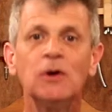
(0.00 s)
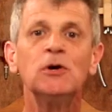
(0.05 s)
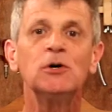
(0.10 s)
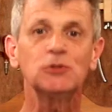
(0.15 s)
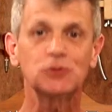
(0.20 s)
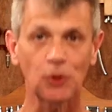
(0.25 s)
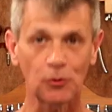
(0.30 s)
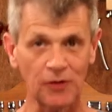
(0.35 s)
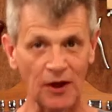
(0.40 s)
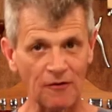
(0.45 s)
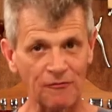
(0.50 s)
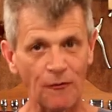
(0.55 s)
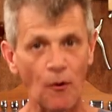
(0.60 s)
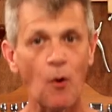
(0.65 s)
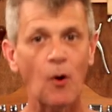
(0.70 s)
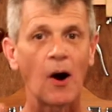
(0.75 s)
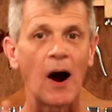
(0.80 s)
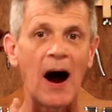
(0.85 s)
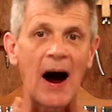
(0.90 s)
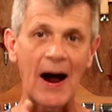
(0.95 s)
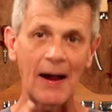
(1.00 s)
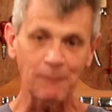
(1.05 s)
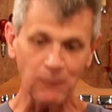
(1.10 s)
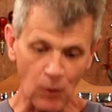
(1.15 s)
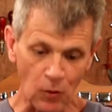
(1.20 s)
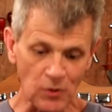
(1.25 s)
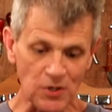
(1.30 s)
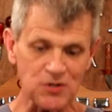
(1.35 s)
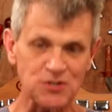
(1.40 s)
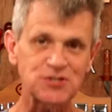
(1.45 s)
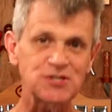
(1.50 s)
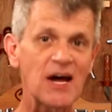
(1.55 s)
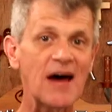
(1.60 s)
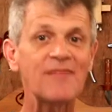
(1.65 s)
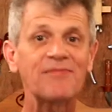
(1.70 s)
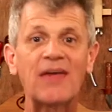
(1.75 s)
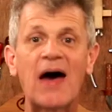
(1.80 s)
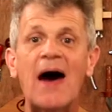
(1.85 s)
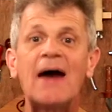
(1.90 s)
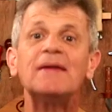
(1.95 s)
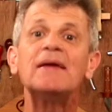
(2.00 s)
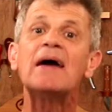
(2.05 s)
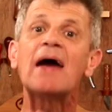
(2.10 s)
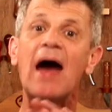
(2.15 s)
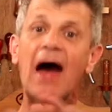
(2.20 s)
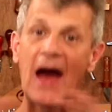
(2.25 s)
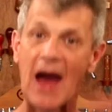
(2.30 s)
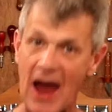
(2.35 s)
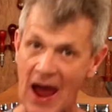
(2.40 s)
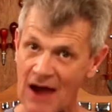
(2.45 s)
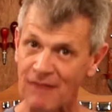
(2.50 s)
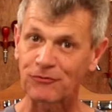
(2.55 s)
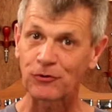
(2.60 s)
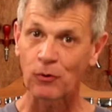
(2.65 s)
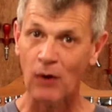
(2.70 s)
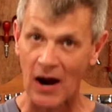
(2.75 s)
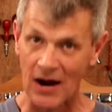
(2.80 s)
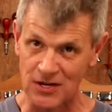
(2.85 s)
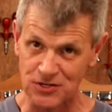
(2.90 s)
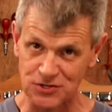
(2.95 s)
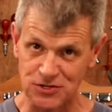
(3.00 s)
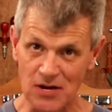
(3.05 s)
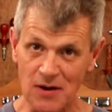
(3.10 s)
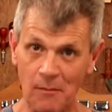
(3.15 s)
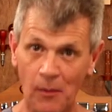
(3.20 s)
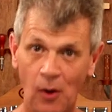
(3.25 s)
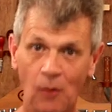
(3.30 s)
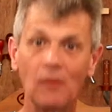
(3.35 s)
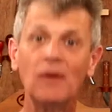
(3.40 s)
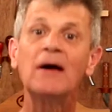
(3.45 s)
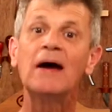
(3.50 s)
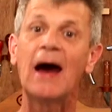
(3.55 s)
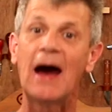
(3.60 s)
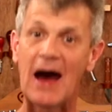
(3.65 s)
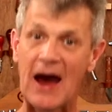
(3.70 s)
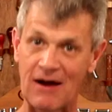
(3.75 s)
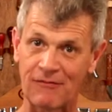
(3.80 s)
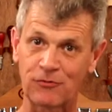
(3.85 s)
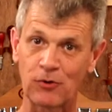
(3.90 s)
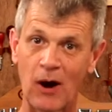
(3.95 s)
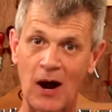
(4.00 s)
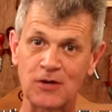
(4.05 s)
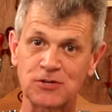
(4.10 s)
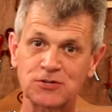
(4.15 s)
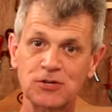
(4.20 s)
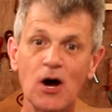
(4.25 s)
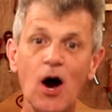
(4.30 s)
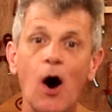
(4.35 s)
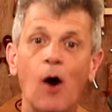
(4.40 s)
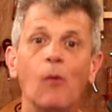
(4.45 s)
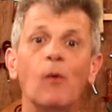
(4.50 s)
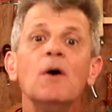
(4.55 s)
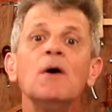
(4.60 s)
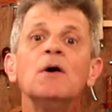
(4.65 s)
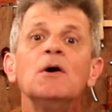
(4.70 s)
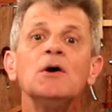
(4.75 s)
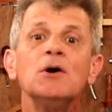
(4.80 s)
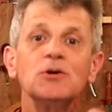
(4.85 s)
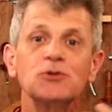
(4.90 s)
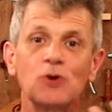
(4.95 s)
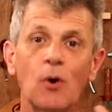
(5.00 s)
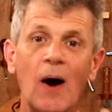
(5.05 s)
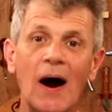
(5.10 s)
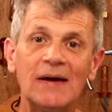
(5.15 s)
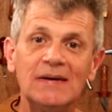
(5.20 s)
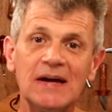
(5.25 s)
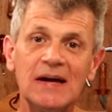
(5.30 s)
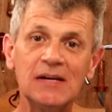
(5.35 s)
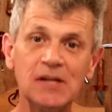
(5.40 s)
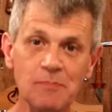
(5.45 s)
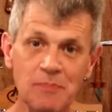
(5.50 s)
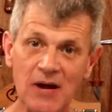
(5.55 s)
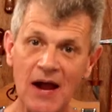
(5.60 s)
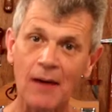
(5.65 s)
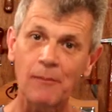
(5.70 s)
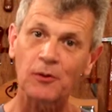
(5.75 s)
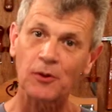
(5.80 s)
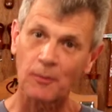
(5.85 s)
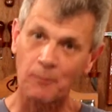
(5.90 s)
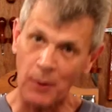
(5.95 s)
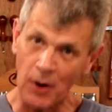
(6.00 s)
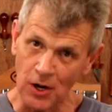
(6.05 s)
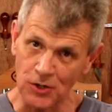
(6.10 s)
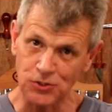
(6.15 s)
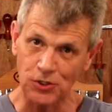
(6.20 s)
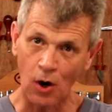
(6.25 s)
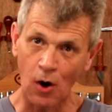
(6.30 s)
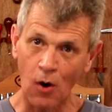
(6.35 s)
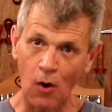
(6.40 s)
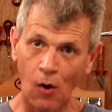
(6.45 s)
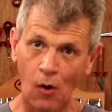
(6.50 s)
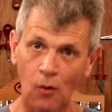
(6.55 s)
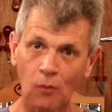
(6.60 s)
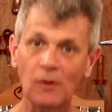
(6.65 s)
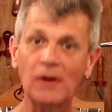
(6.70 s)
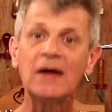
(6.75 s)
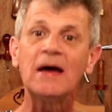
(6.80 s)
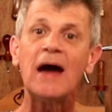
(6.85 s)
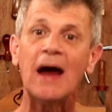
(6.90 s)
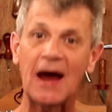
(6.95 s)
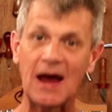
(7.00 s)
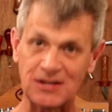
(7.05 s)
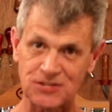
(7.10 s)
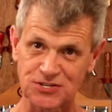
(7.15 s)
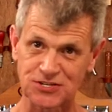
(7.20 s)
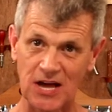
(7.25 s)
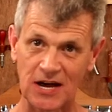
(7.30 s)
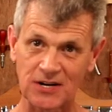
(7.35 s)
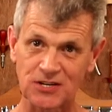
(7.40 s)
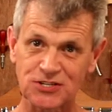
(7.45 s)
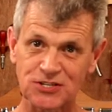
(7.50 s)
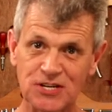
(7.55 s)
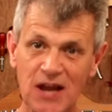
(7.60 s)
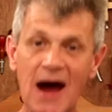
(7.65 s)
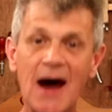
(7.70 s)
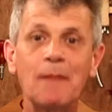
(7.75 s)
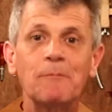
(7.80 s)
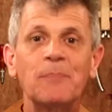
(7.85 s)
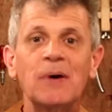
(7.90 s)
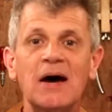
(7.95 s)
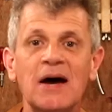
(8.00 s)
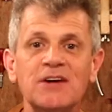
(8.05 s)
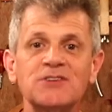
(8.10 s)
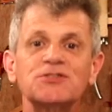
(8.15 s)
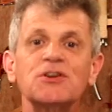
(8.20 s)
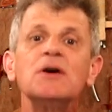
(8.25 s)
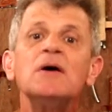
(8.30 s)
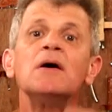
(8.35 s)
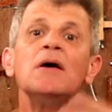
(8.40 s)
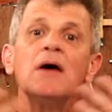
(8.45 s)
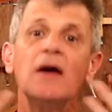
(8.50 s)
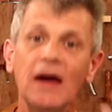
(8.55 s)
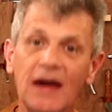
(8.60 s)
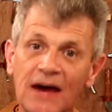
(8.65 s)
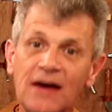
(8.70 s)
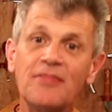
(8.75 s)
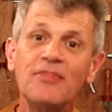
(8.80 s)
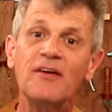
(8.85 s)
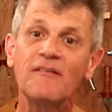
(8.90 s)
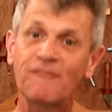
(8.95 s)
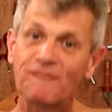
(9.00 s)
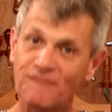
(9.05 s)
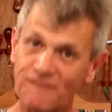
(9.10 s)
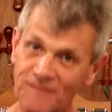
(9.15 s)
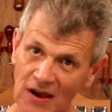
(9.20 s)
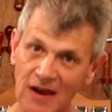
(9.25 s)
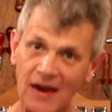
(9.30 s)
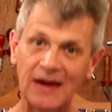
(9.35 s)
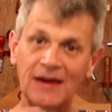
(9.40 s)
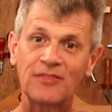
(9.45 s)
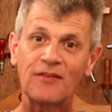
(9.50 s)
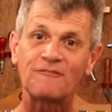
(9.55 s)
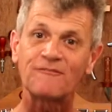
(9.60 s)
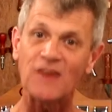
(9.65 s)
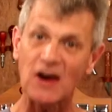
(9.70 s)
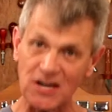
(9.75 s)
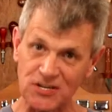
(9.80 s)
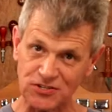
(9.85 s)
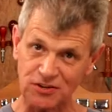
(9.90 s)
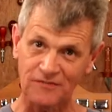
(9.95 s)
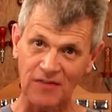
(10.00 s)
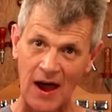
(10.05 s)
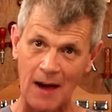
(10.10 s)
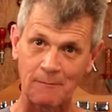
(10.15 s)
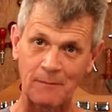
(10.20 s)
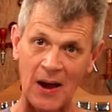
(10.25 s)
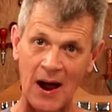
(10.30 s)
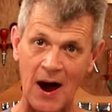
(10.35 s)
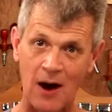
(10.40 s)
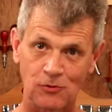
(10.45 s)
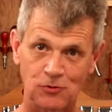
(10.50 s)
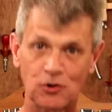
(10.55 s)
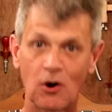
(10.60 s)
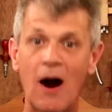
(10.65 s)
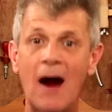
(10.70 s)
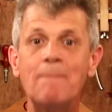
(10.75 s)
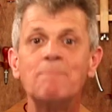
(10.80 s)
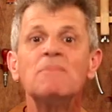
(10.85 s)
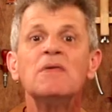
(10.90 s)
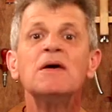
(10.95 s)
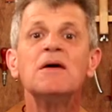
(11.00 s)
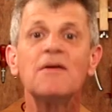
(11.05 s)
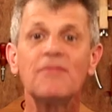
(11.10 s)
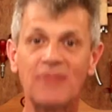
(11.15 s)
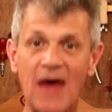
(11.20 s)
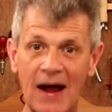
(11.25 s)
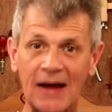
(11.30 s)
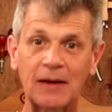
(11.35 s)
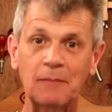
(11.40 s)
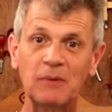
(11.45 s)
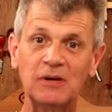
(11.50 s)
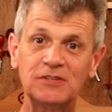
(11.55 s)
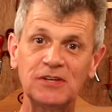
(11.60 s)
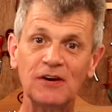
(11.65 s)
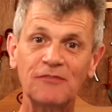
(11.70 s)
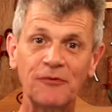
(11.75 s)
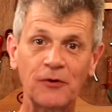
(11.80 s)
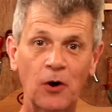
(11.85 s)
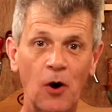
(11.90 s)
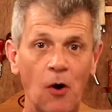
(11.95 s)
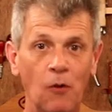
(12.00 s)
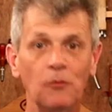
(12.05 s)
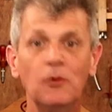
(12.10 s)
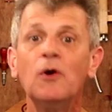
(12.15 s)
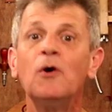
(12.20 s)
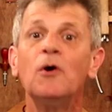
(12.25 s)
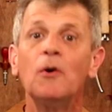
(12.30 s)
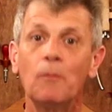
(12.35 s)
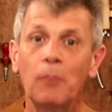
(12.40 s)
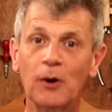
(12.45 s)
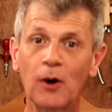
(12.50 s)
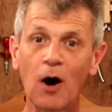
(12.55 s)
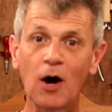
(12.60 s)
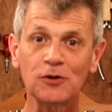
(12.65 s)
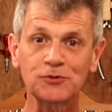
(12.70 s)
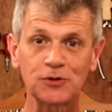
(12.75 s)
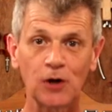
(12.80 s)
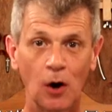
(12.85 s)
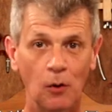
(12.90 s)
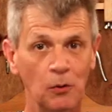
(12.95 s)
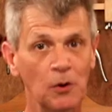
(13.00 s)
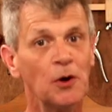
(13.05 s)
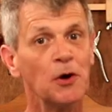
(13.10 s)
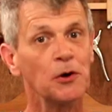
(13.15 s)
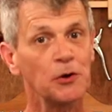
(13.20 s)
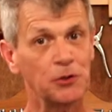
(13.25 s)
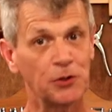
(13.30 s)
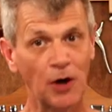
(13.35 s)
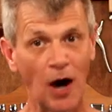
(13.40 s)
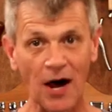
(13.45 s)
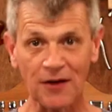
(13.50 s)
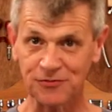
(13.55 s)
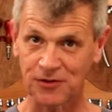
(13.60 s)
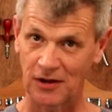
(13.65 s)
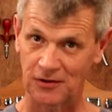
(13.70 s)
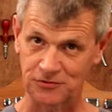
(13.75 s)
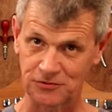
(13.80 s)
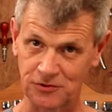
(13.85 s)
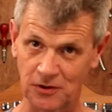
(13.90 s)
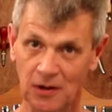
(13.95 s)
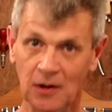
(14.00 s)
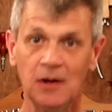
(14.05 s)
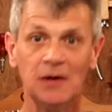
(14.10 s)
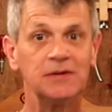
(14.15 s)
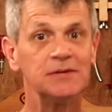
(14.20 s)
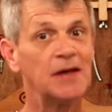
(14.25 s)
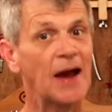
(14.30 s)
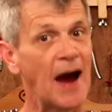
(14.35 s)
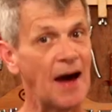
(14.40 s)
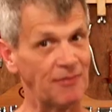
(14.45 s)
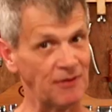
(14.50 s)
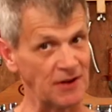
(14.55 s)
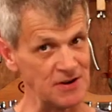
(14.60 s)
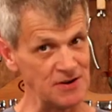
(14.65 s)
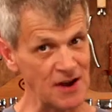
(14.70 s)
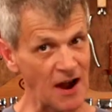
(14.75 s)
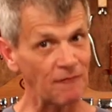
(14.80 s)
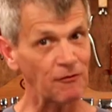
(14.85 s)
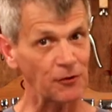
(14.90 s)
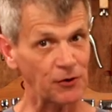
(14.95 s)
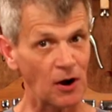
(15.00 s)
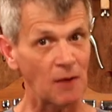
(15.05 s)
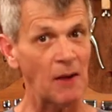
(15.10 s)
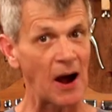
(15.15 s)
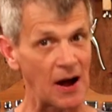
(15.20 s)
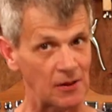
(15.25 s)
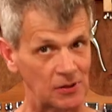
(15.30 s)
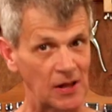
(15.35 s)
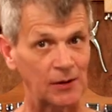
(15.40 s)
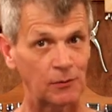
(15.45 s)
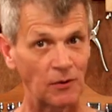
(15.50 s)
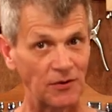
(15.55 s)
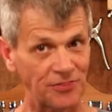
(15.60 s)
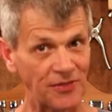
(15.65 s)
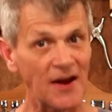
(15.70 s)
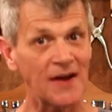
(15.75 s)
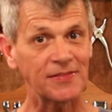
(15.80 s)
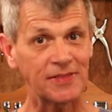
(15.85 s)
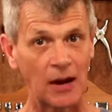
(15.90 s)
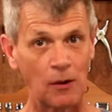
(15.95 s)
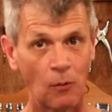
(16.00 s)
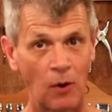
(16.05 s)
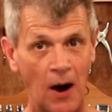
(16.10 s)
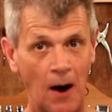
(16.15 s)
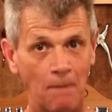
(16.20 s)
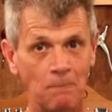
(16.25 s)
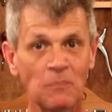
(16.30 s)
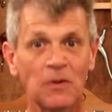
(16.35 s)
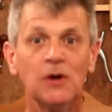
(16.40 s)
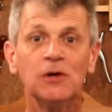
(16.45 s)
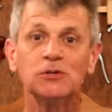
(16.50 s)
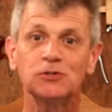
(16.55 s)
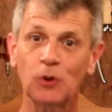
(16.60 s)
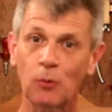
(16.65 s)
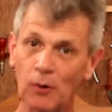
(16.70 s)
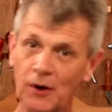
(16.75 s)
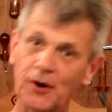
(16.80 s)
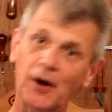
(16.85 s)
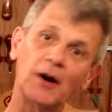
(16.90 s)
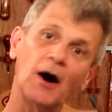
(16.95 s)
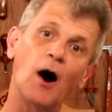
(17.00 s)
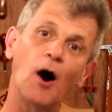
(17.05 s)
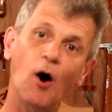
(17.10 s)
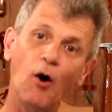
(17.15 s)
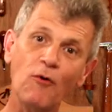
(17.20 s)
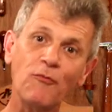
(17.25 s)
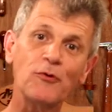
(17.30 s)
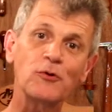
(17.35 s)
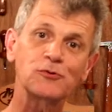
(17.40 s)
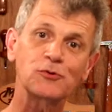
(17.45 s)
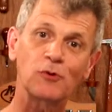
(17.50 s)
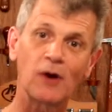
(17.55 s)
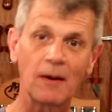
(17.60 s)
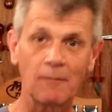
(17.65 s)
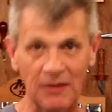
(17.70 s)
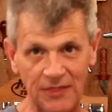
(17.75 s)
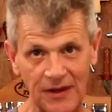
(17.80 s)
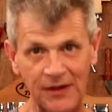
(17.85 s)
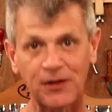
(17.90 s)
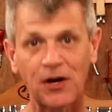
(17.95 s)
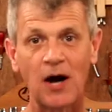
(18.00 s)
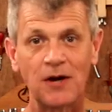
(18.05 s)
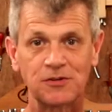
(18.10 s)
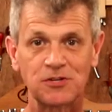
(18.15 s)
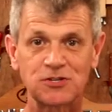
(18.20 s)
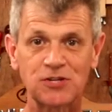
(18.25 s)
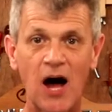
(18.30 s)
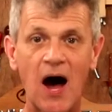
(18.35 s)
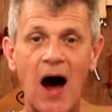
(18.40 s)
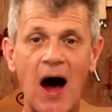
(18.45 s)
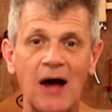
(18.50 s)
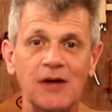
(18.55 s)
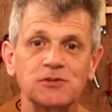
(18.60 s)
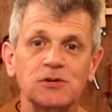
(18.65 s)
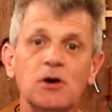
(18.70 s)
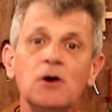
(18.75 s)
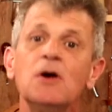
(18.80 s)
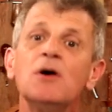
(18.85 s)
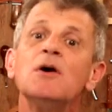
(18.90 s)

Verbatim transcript: So therefore, I'm going to set that after I assemble, after I sew. So I need to be able to punch a hole and set a snap base in the, in the face of that pouch, right? That can be difficult. But also, gussets. Yeah, they never come out like we think they will. So we're gonna over trim and then cut to size.